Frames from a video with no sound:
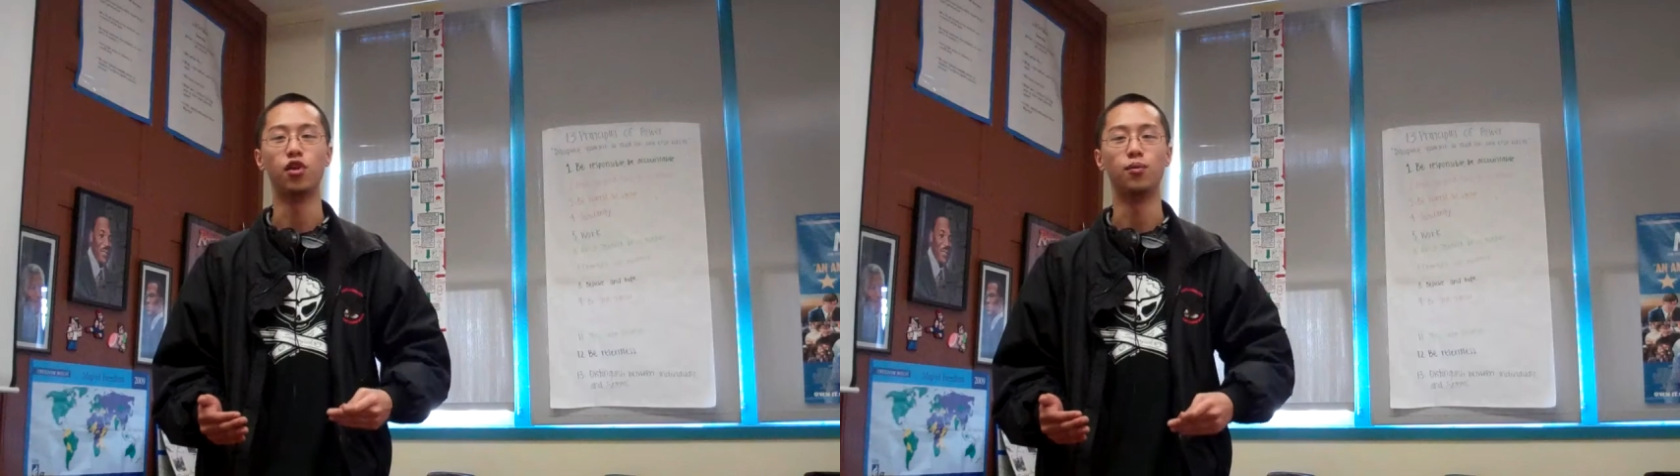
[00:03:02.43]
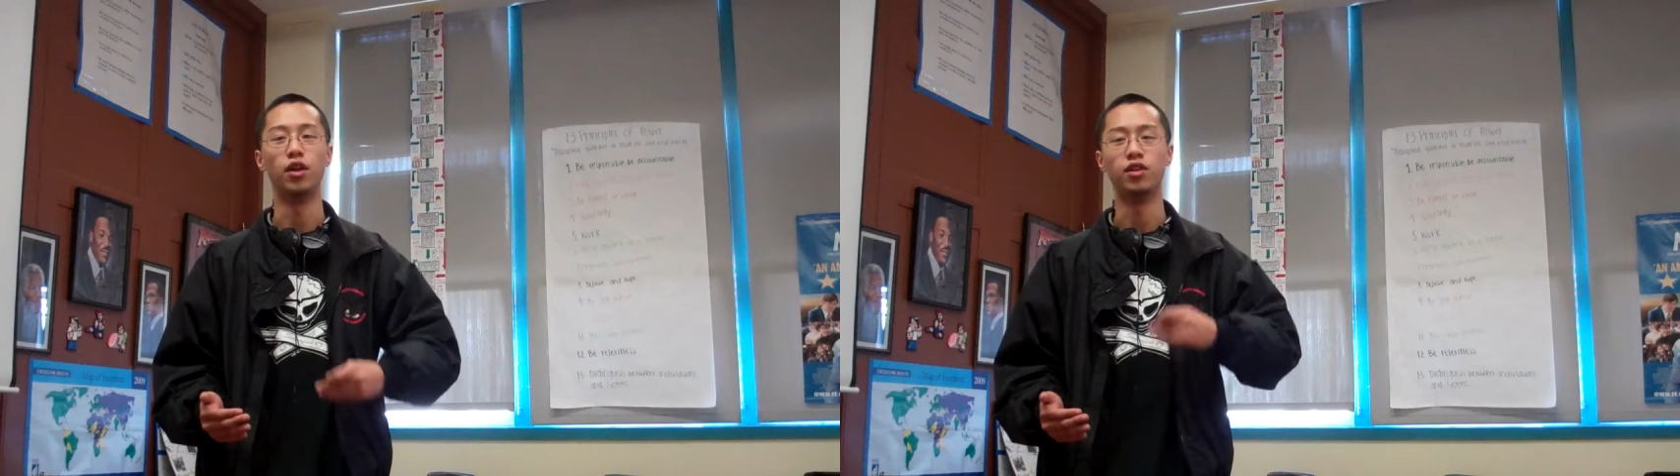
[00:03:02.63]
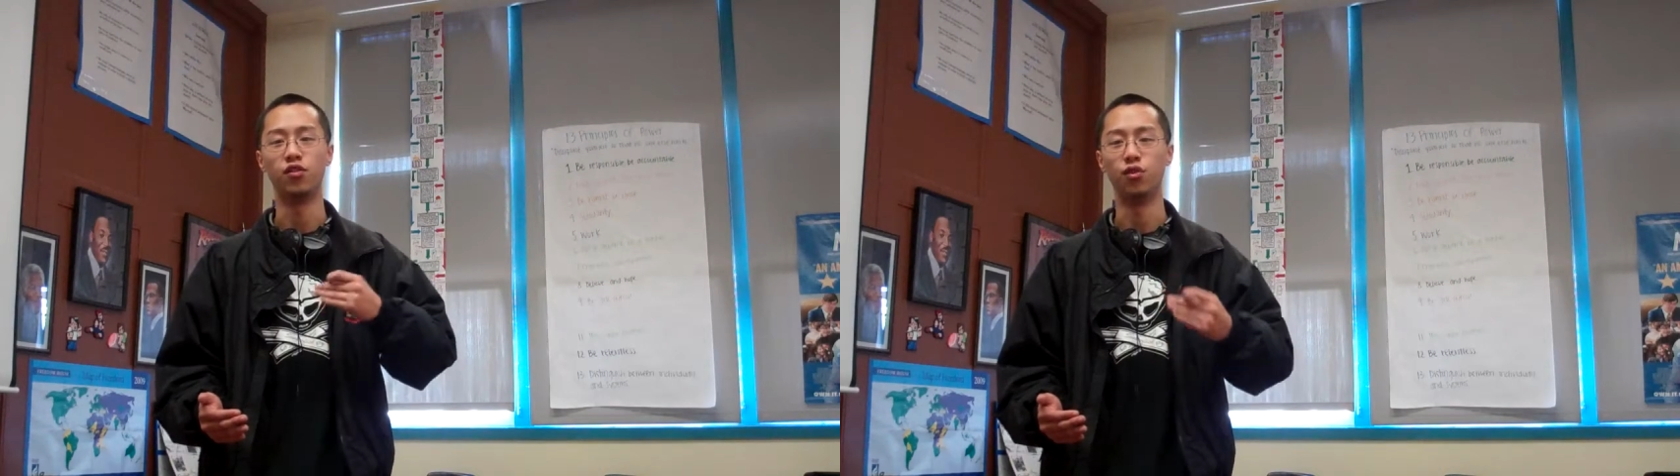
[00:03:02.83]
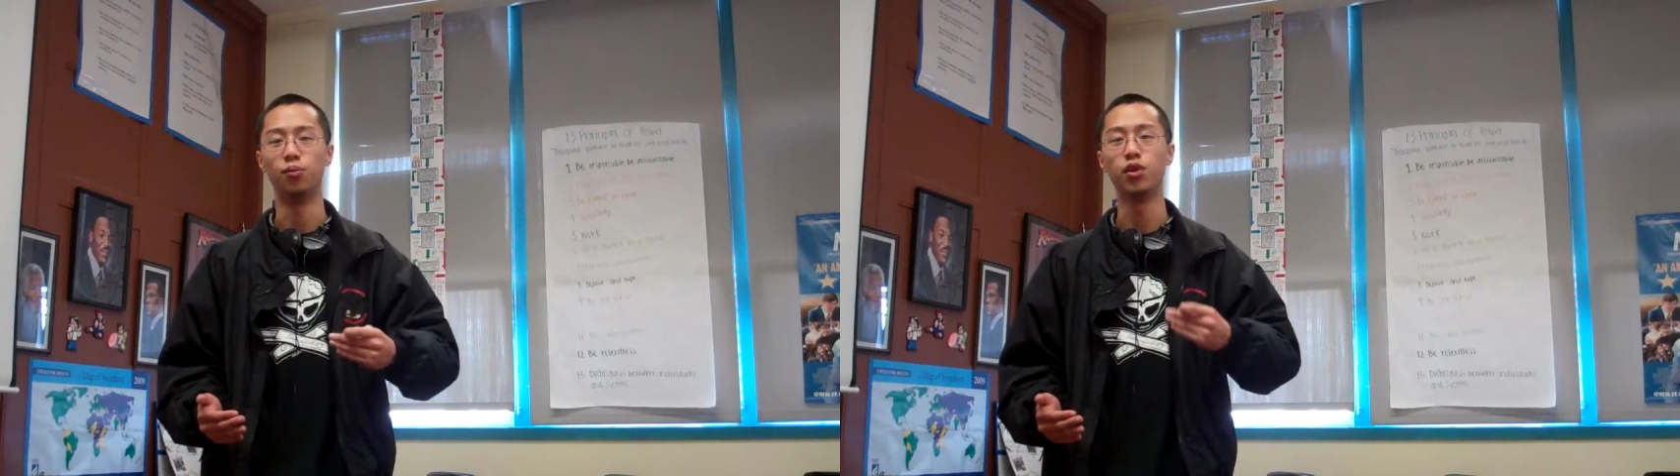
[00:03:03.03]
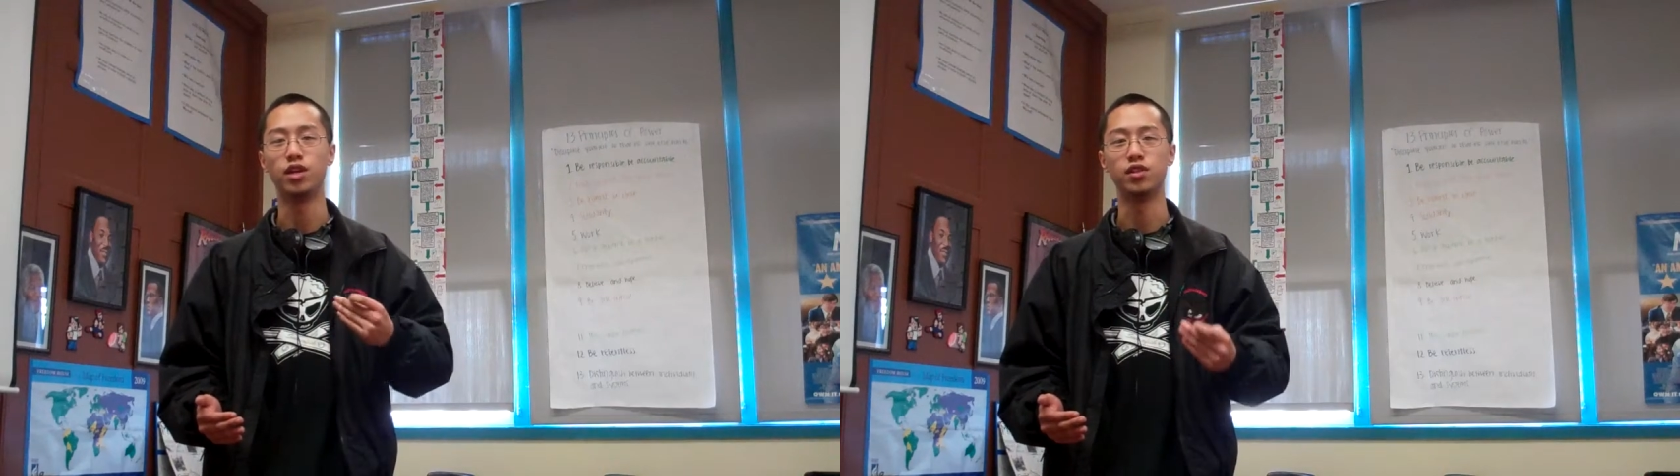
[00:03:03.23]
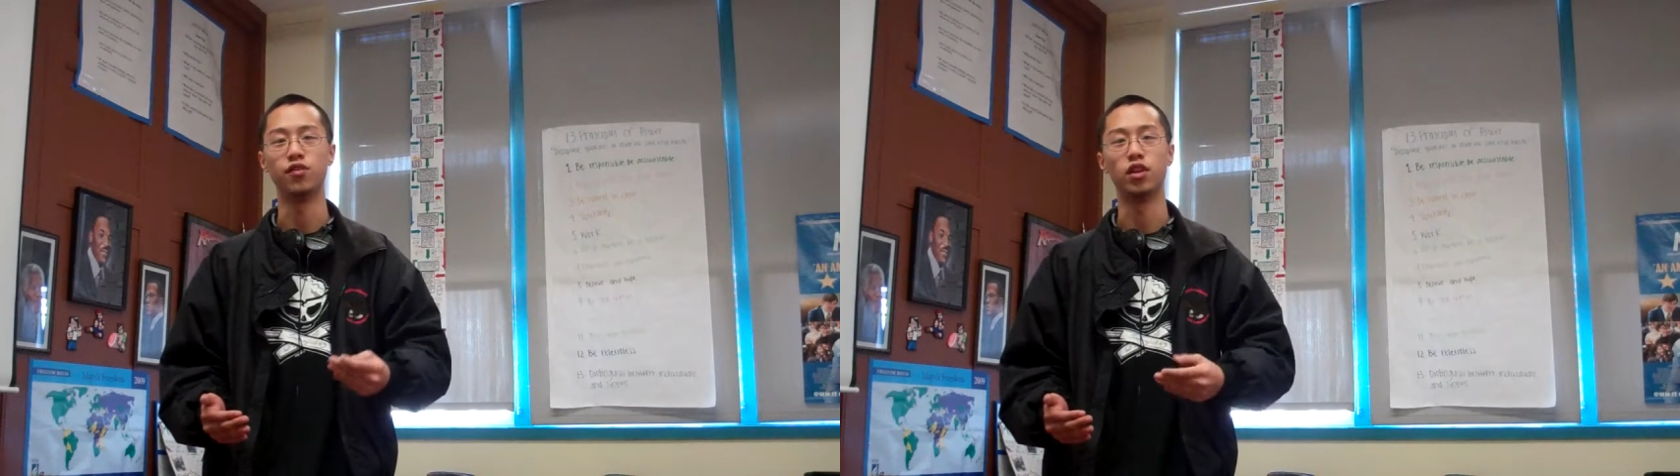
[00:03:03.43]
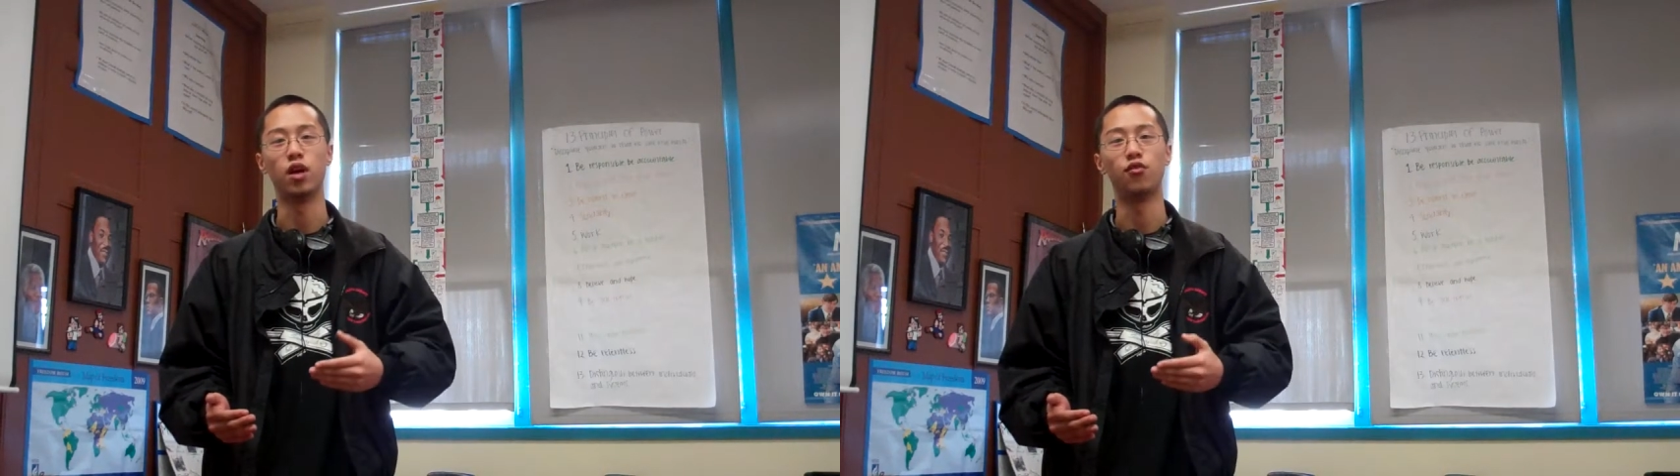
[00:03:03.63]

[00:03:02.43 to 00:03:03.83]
from a different place, if they come